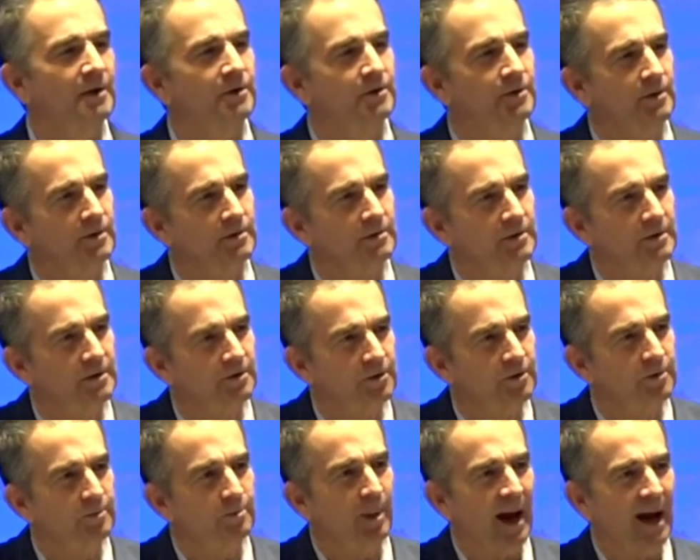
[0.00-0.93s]
So
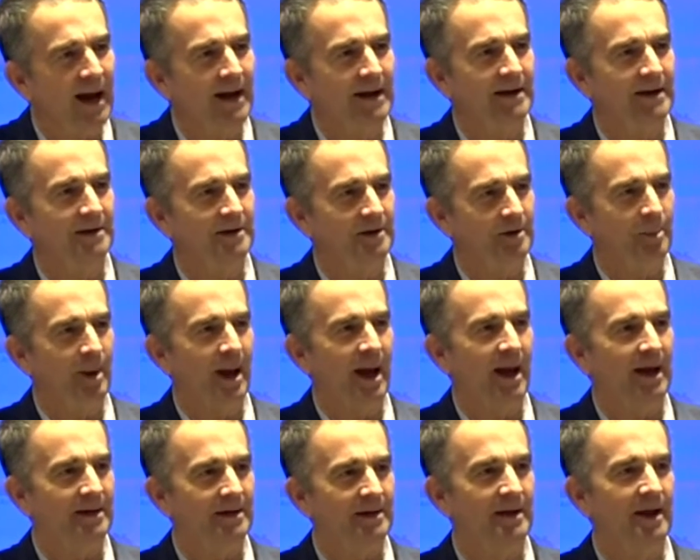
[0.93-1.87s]
despite the
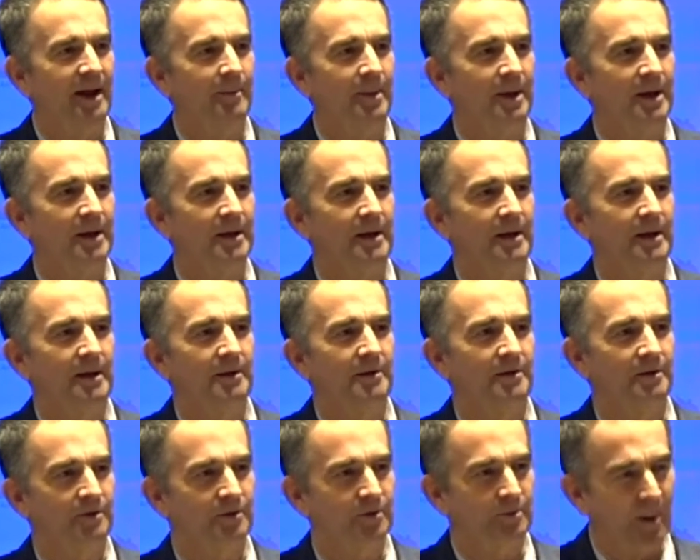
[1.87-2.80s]
pandemic,
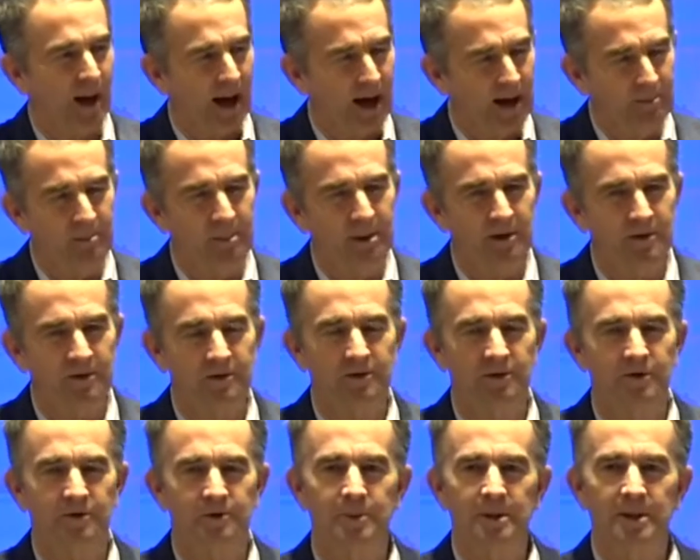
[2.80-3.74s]
despite
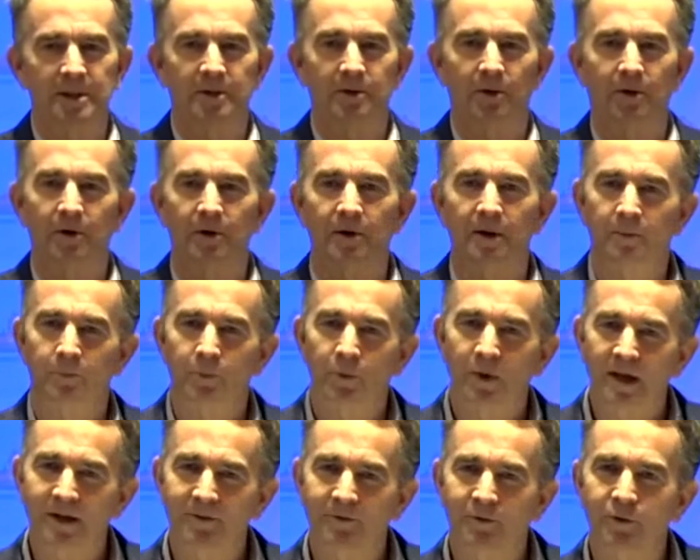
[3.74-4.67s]
businesses being hurt, and
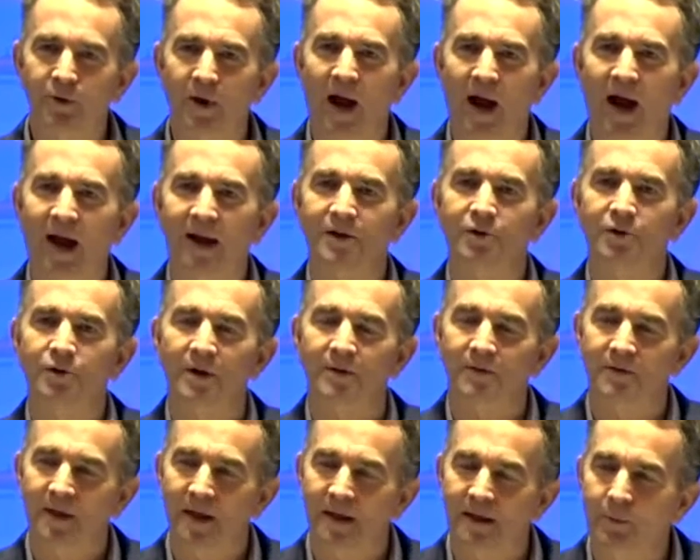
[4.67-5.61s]
we have tried to do
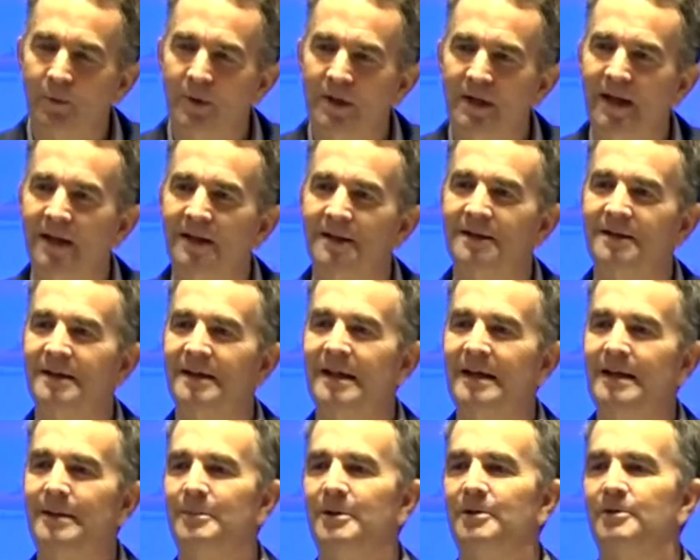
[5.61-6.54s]
everything that we can to
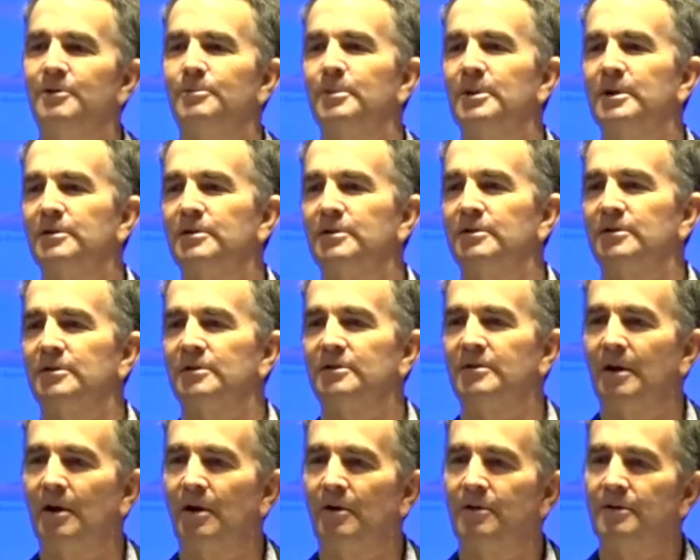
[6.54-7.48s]
keep these businesses
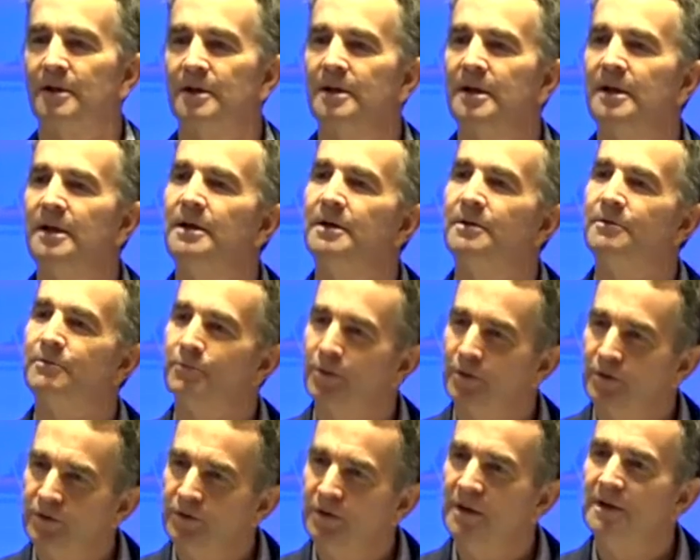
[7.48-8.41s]
healthy,
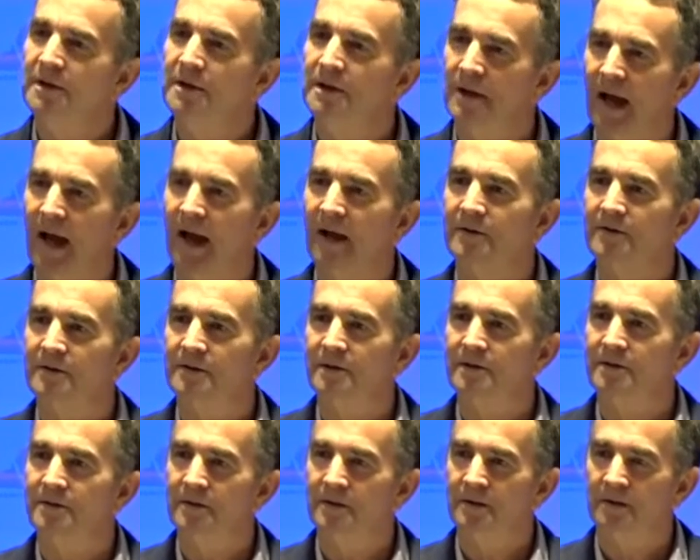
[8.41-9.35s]
Virginia
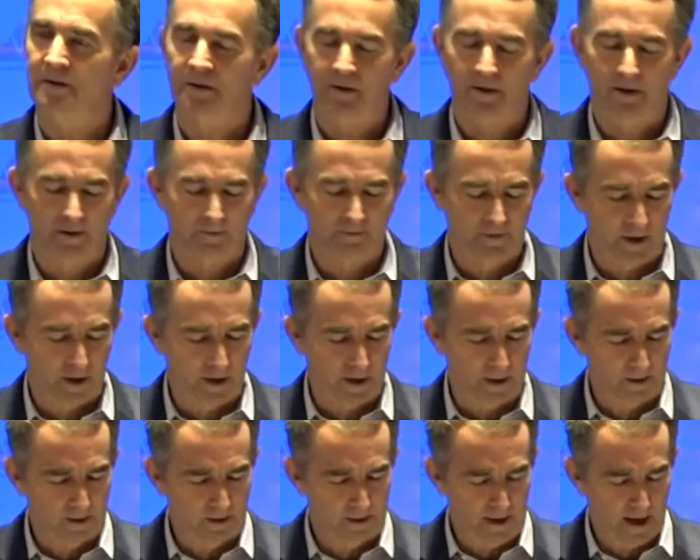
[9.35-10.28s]
actually is in a very
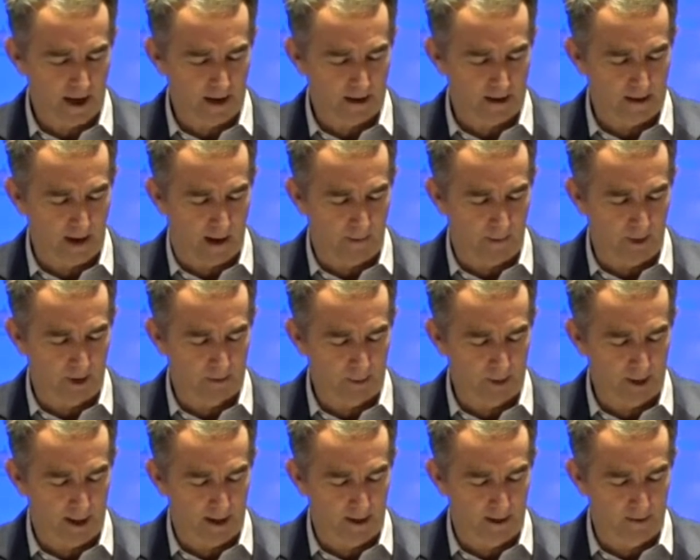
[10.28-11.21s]
good economic
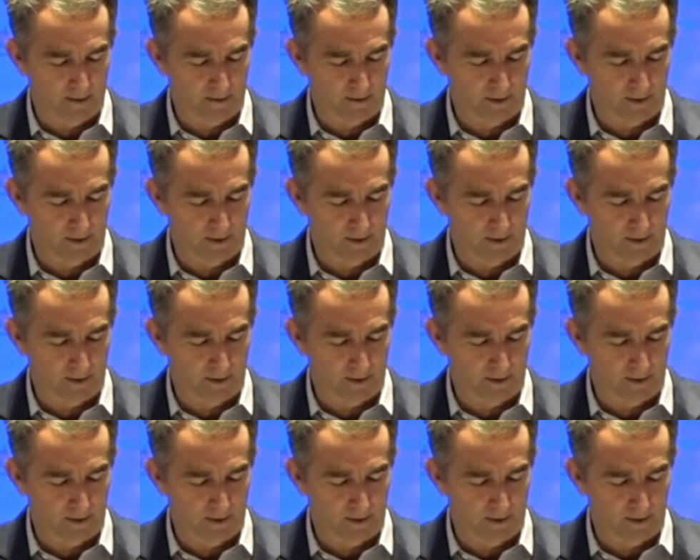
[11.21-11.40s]
place.